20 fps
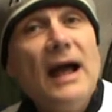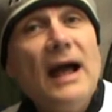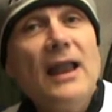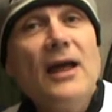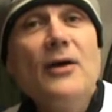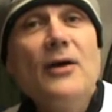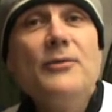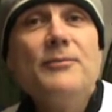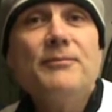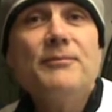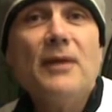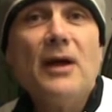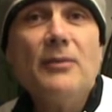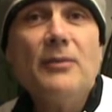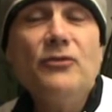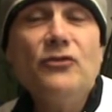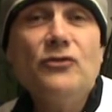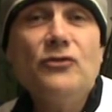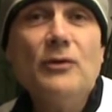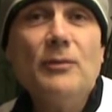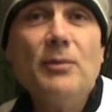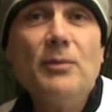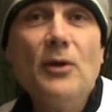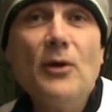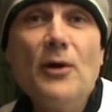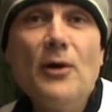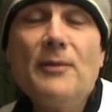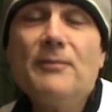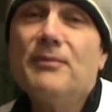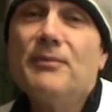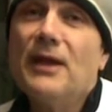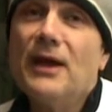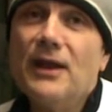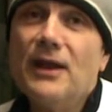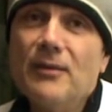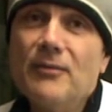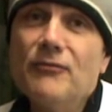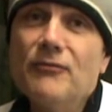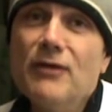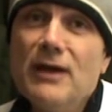Hello, I'm Stewart Bloor
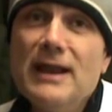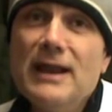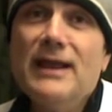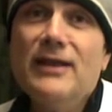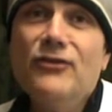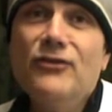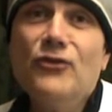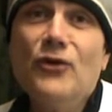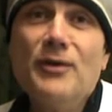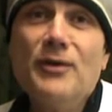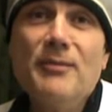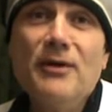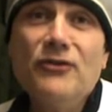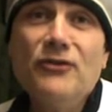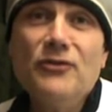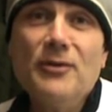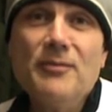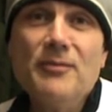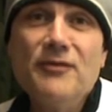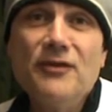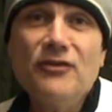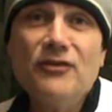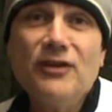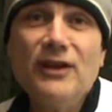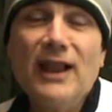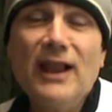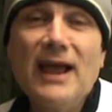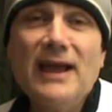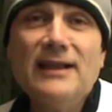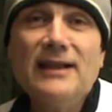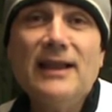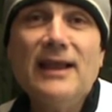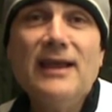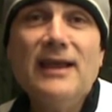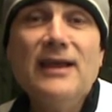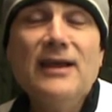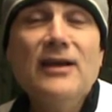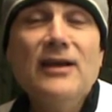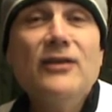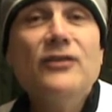and I'm really enjoying my chub fishing
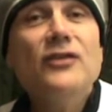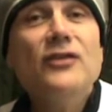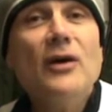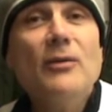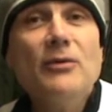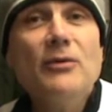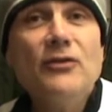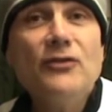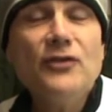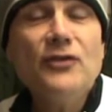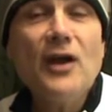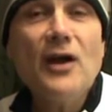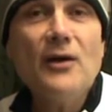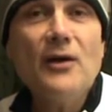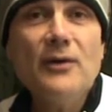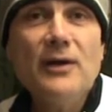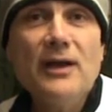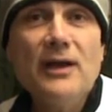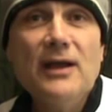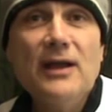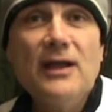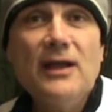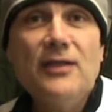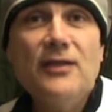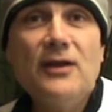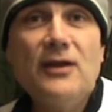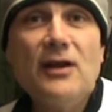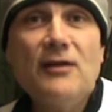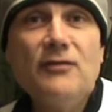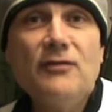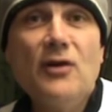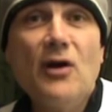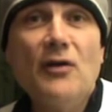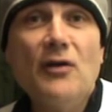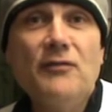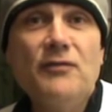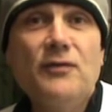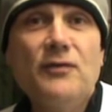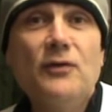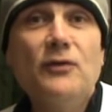lately, so much so that I've
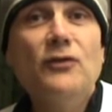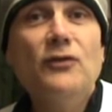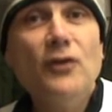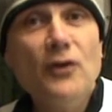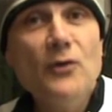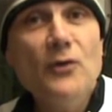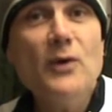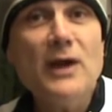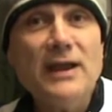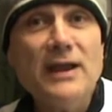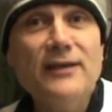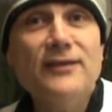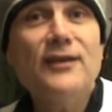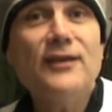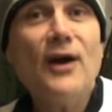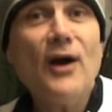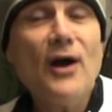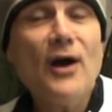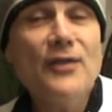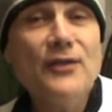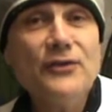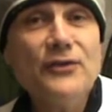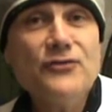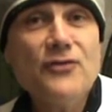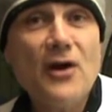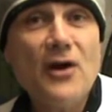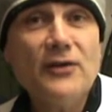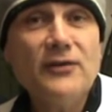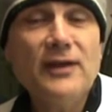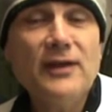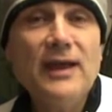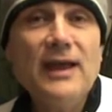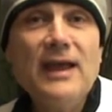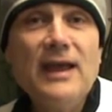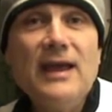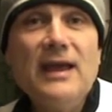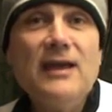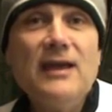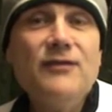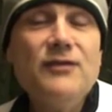gone for two weeks on the trot.
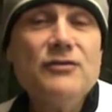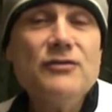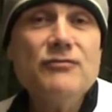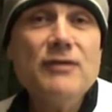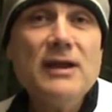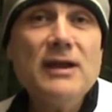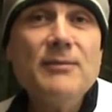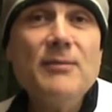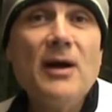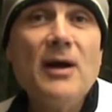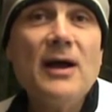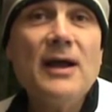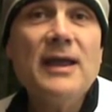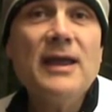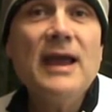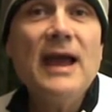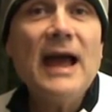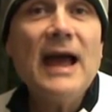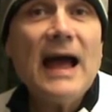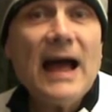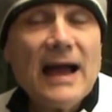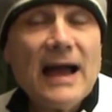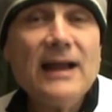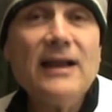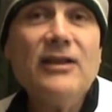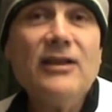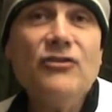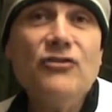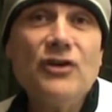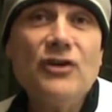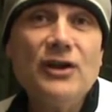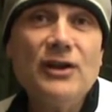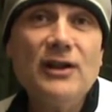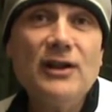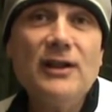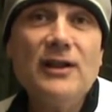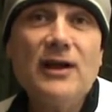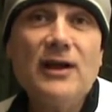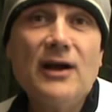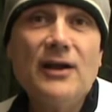If you read my angling
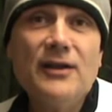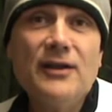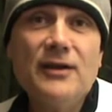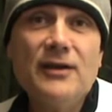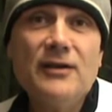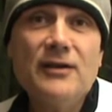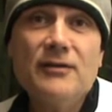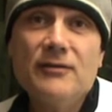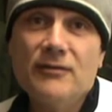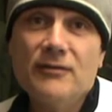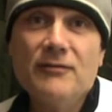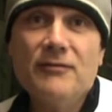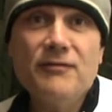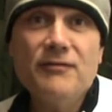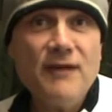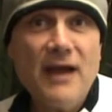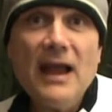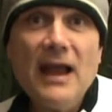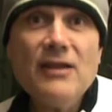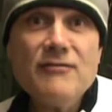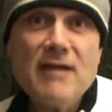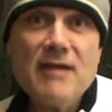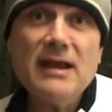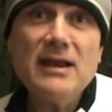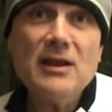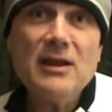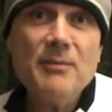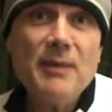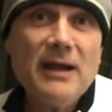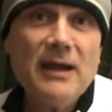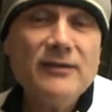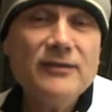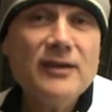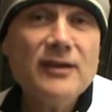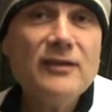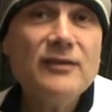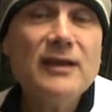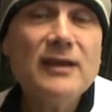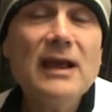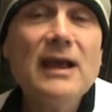journal on a fairly regular
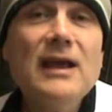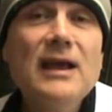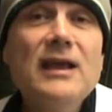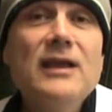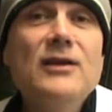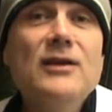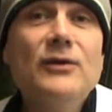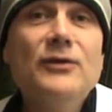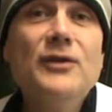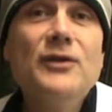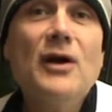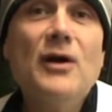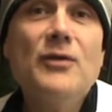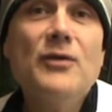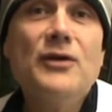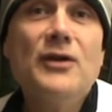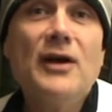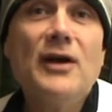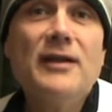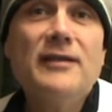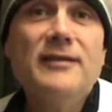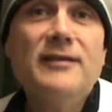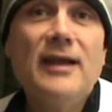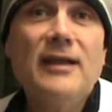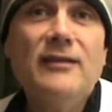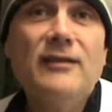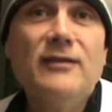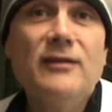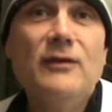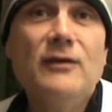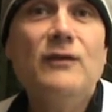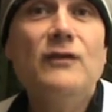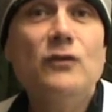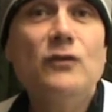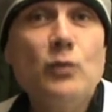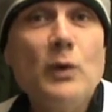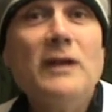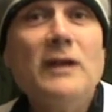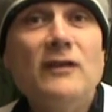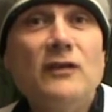basis, you'll know that I tend to
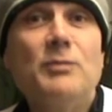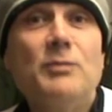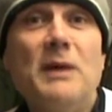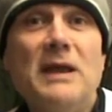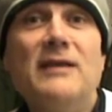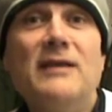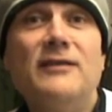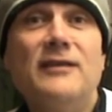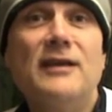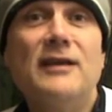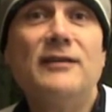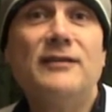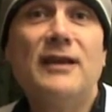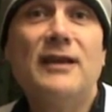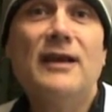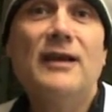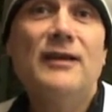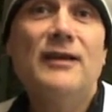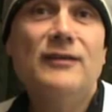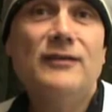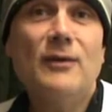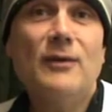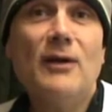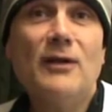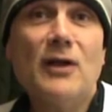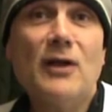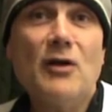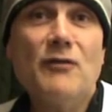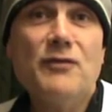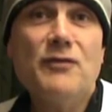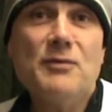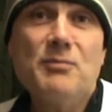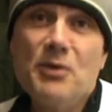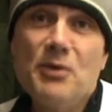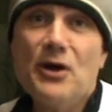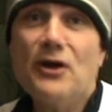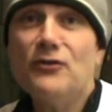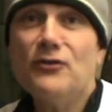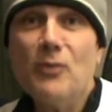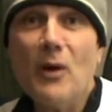switch species. So I'll go for
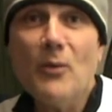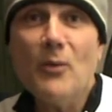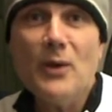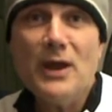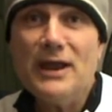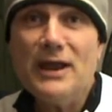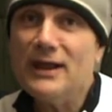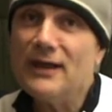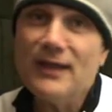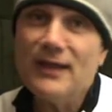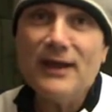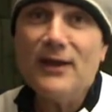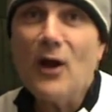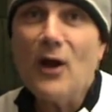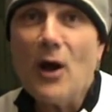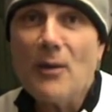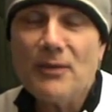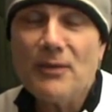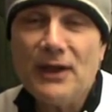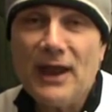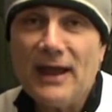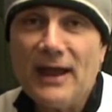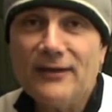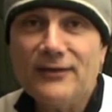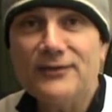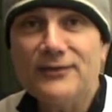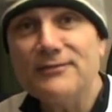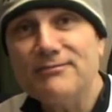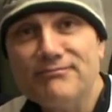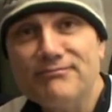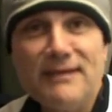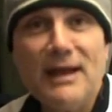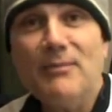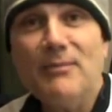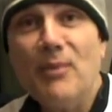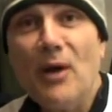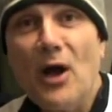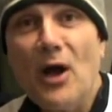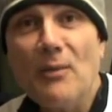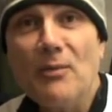perch one week and then carp the next,
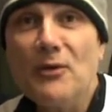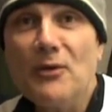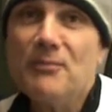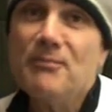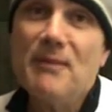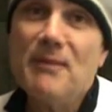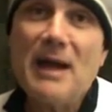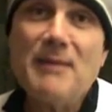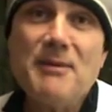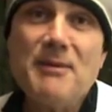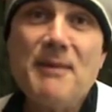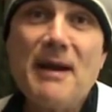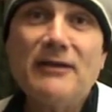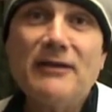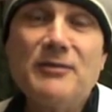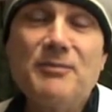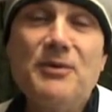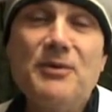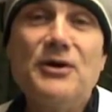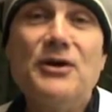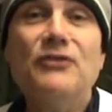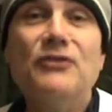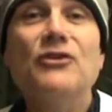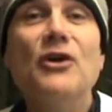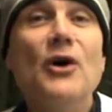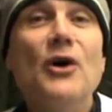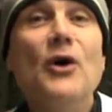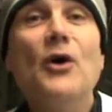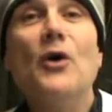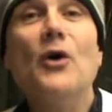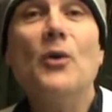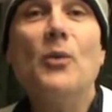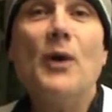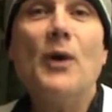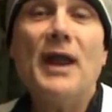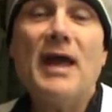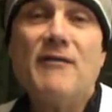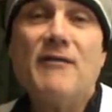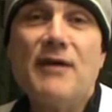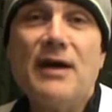then barbel, maybe back to perch or
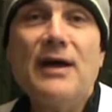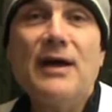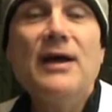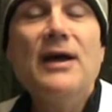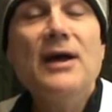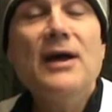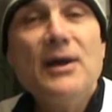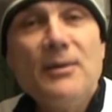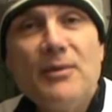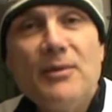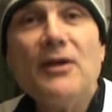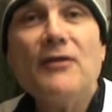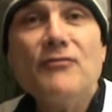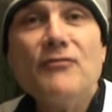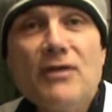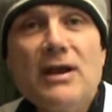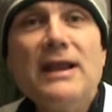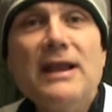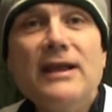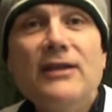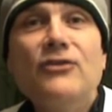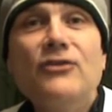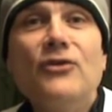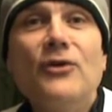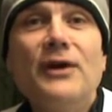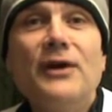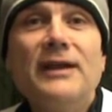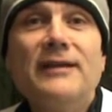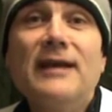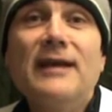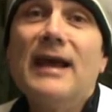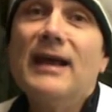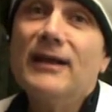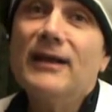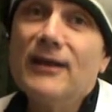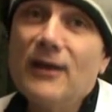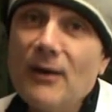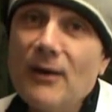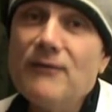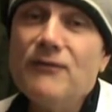whatever. But I've really enjoyed
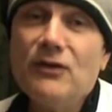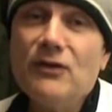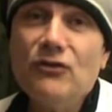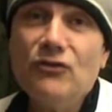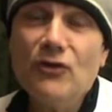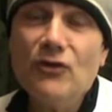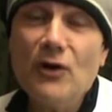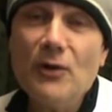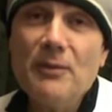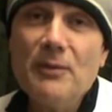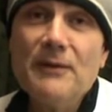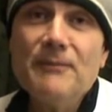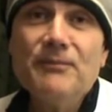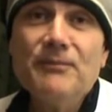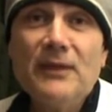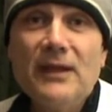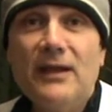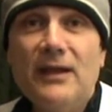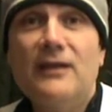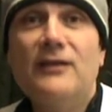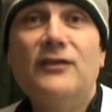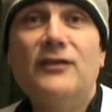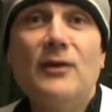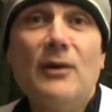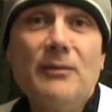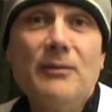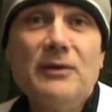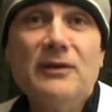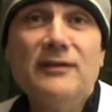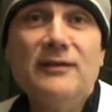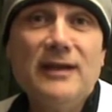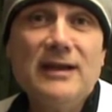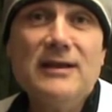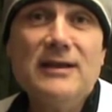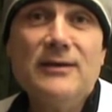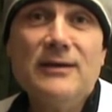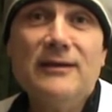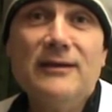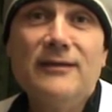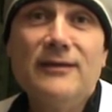going for chub and so I'm
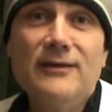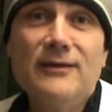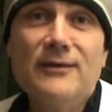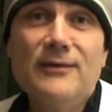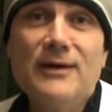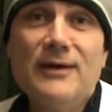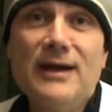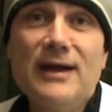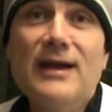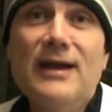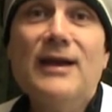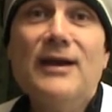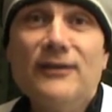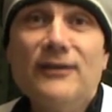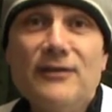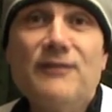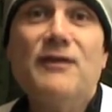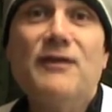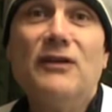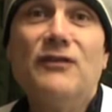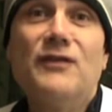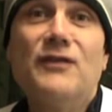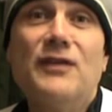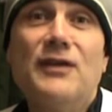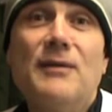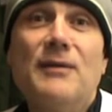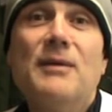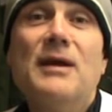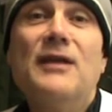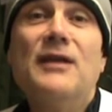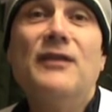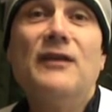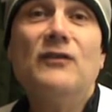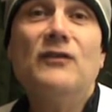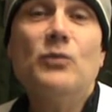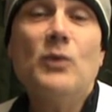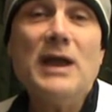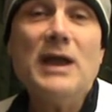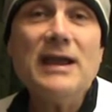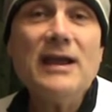continuing to, uh, to fish for them
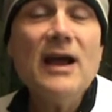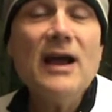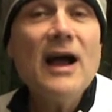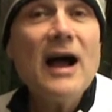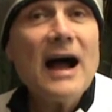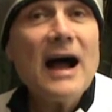this week.